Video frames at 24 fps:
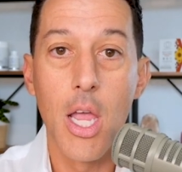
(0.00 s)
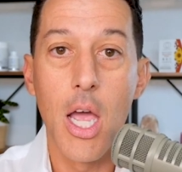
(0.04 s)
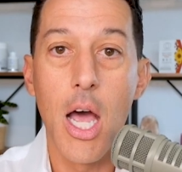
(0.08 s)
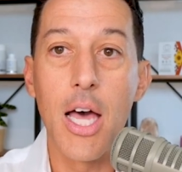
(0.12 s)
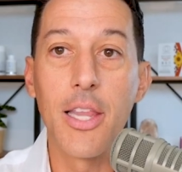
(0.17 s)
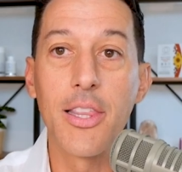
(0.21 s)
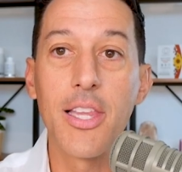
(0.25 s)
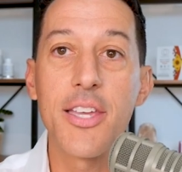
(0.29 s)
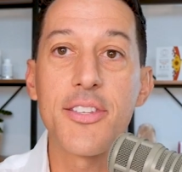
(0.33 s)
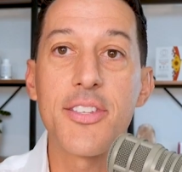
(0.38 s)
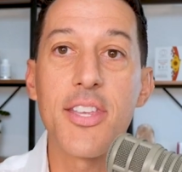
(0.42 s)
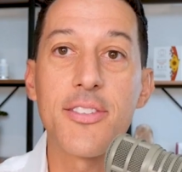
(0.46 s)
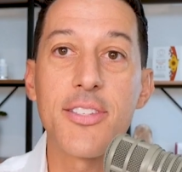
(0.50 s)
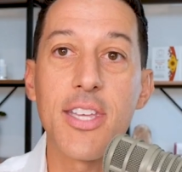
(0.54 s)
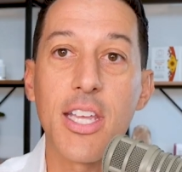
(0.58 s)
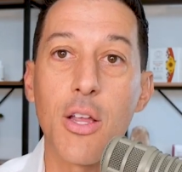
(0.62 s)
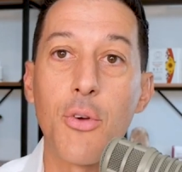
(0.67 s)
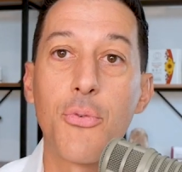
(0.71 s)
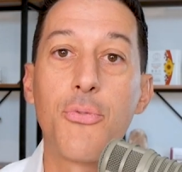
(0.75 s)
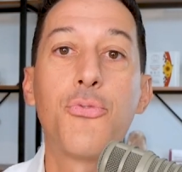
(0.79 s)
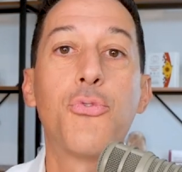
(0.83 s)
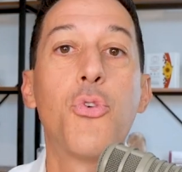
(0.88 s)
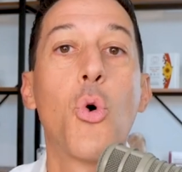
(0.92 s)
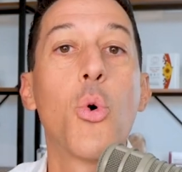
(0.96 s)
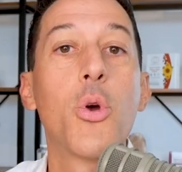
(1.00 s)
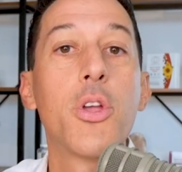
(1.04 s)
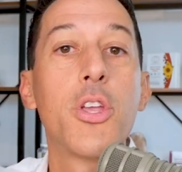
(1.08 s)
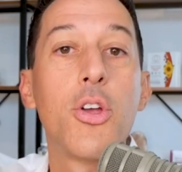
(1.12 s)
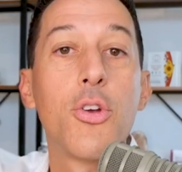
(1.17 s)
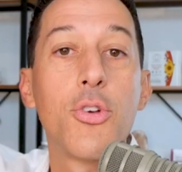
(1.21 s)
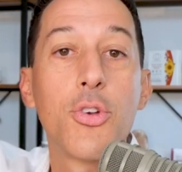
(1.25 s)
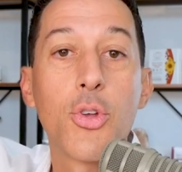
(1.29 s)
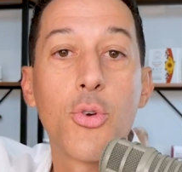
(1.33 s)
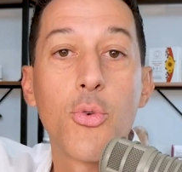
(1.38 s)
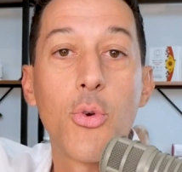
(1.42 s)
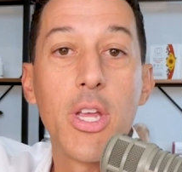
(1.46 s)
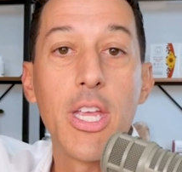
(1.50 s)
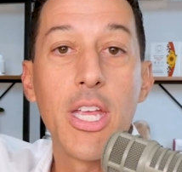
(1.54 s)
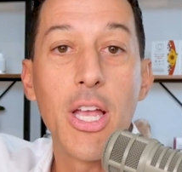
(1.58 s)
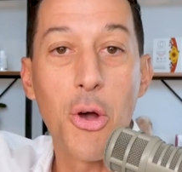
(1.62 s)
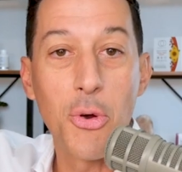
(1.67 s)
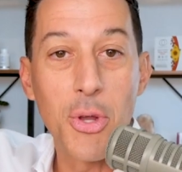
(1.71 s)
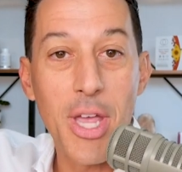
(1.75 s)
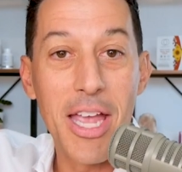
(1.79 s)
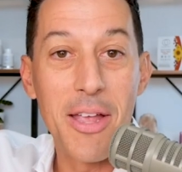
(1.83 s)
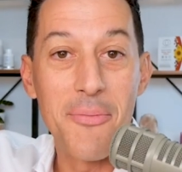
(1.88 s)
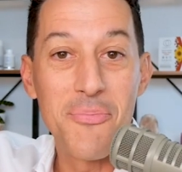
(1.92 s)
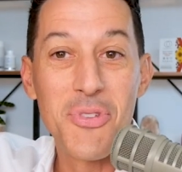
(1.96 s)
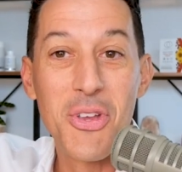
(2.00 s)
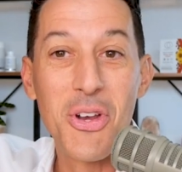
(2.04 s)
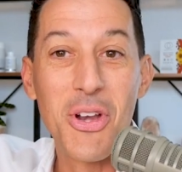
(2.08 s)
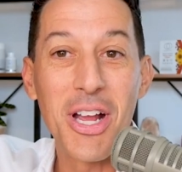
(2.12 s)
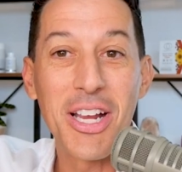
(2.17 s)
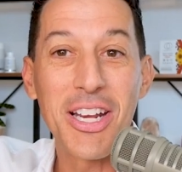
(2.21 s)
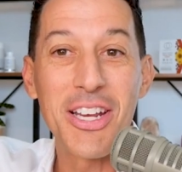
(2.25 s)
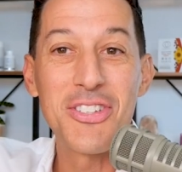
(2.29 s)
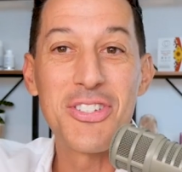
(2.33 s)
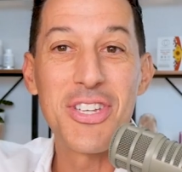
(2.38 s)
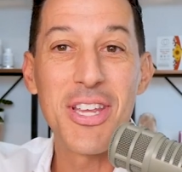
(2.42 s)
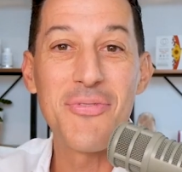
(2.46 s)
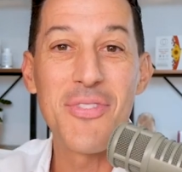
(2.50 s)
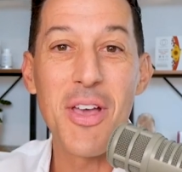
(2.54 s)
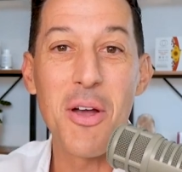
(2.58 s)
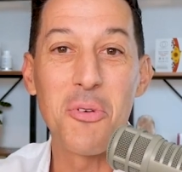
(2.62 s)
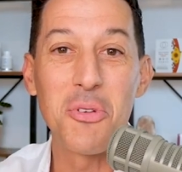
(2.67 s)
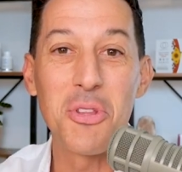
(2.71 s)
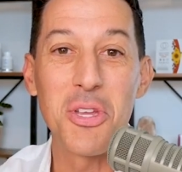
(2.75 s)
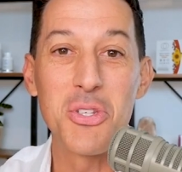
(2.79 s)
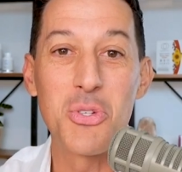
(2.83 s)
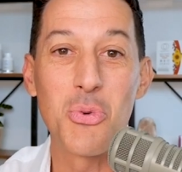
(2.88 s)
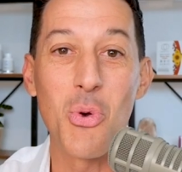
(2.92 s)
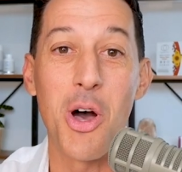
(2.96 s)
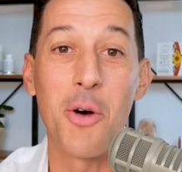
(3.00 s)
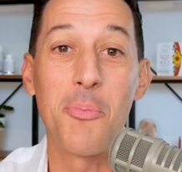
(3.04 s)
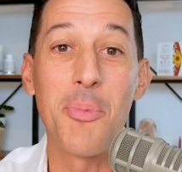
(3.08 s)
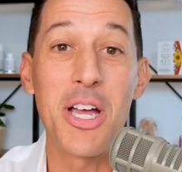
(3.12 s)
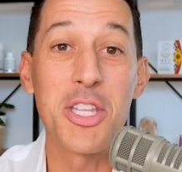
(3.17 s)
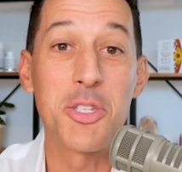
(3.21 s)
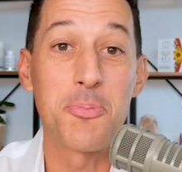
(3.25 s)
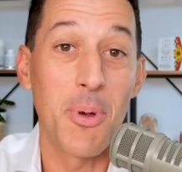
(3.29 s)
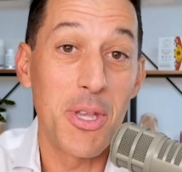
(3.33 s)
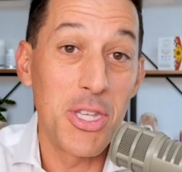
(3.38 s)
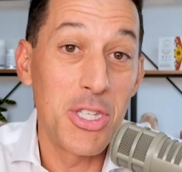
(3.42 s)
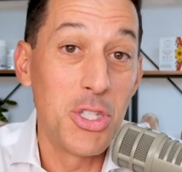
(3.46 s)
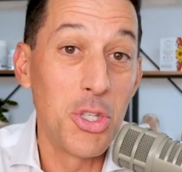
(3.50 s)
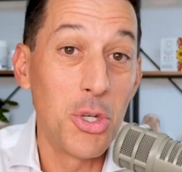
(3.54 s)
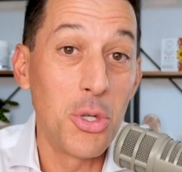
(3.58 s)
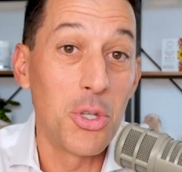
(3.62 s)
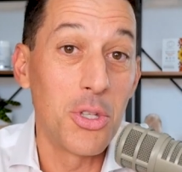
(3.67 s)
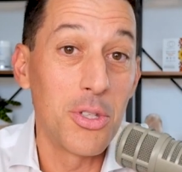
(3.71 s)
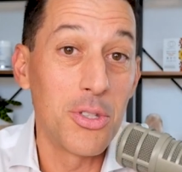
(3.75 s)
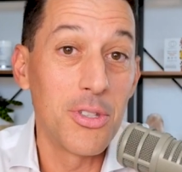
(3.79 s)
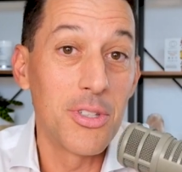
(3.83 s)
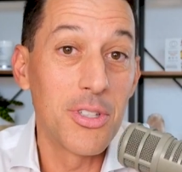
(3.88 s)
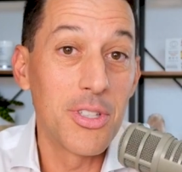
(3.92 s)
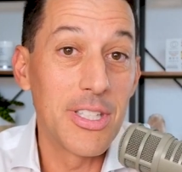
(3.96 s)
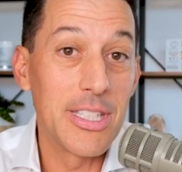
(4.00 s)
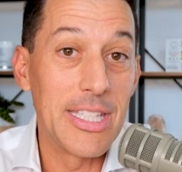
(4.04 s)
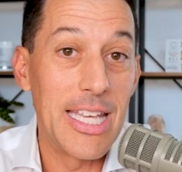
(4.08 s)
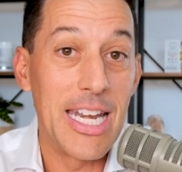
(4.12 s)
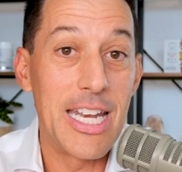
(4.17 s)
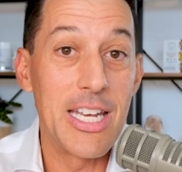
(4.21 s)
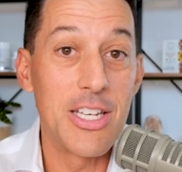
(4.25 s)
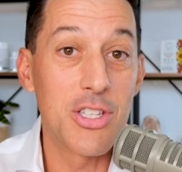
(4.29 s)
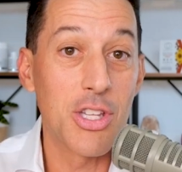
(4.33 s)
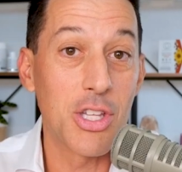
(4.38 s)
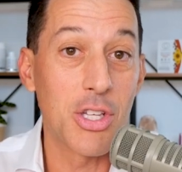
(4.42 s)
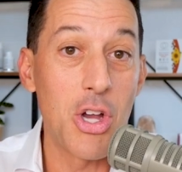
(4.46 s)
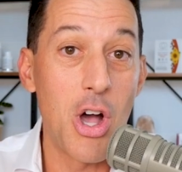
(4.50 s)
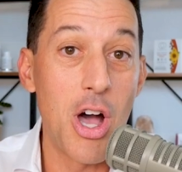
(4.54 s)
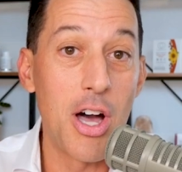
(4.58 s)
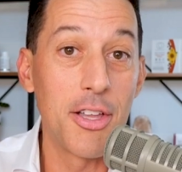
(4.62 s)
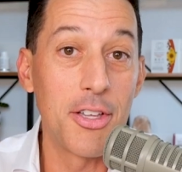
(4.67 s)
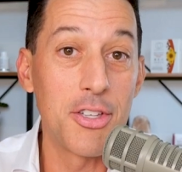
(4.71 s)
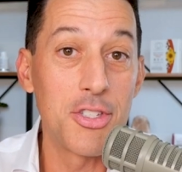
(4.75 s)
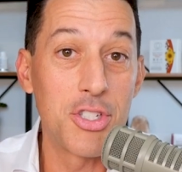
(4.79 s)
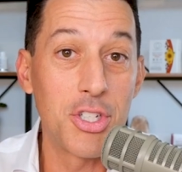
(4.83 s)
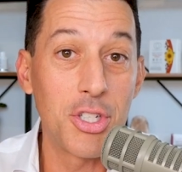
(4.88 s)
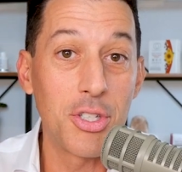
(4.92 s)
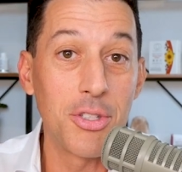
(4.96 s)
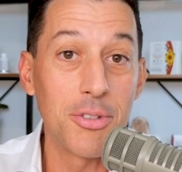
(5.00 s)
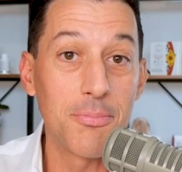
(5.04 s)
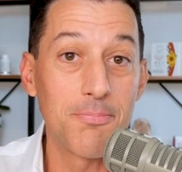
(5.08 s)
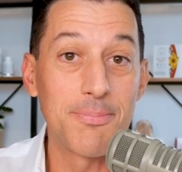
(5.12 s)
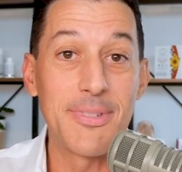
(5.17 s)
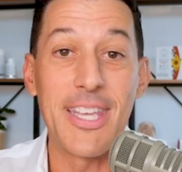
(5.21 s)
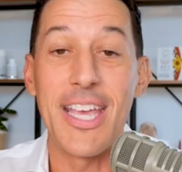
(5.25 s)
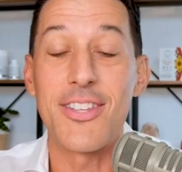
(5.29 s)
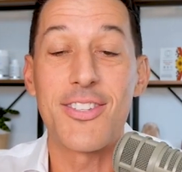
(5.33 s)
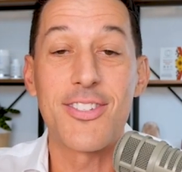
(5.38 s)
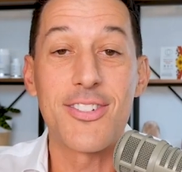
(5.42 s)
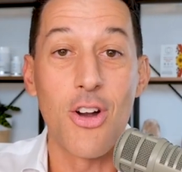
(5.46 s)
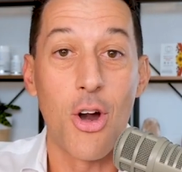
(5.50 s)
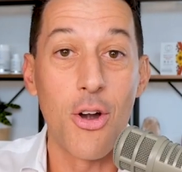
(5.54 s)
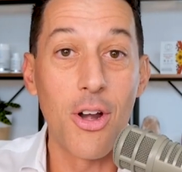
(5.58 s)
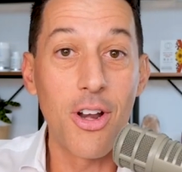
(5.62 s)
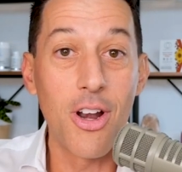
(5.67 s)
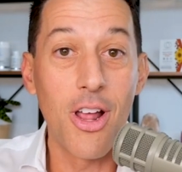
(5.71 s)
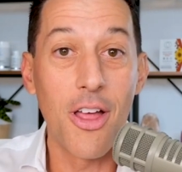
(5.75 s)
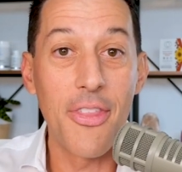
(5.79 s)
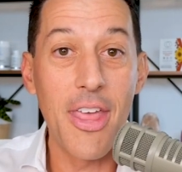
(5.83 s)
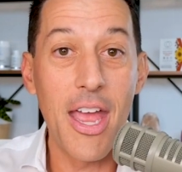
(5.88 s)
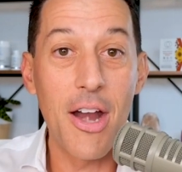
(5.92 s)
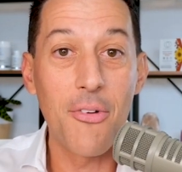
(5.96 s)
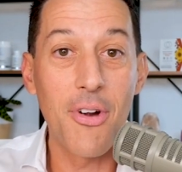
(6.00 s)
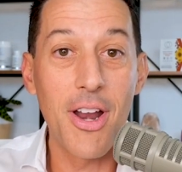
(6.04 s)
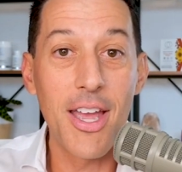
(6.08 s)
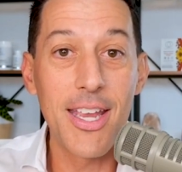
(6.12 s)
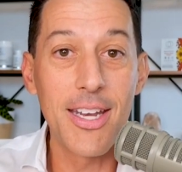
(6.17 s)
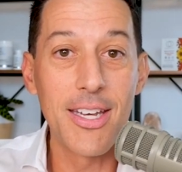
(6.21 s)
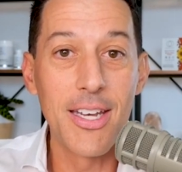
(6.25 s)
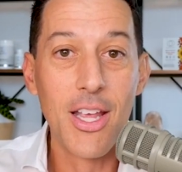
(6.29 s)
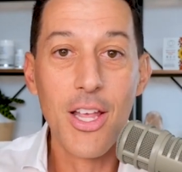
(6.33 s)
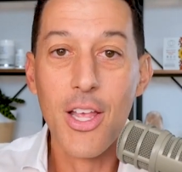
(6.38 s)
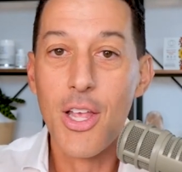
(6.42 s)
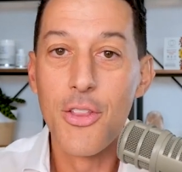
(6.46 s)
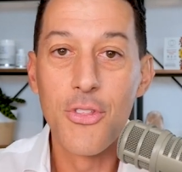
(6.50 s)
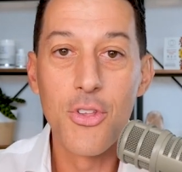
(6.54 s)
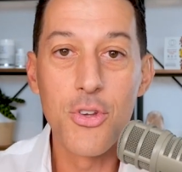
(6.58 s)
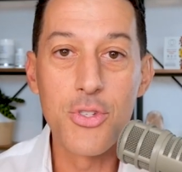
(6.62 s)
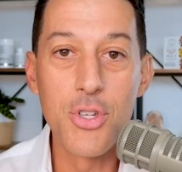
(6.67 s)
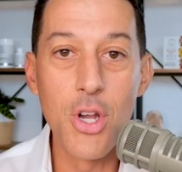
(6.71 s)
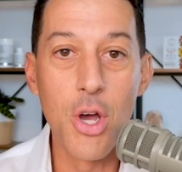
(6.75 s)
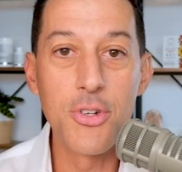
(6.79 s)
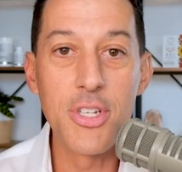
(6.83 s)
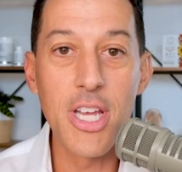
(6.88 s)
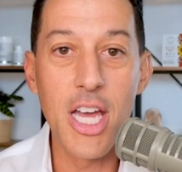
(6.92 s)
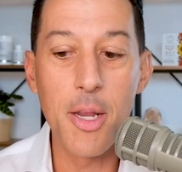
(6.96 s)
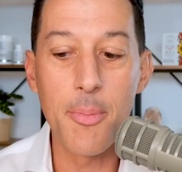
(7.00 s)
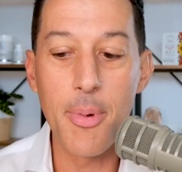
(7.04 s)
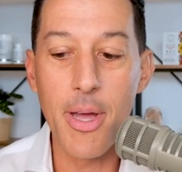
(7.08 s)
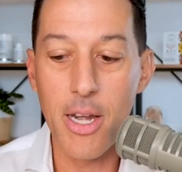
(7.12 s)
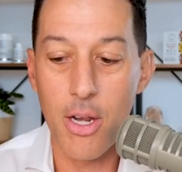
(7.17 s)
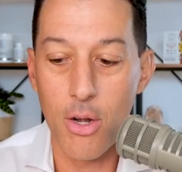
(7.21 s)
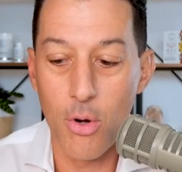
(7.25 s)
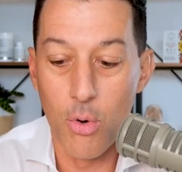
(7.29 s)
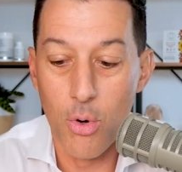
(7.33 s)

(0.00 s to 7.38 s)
Unless it's like a 4-year degree, okay, you're not going to achieve that within 12 months, but you'll get into the college, you'll get started on that, right? There's no doubt about it.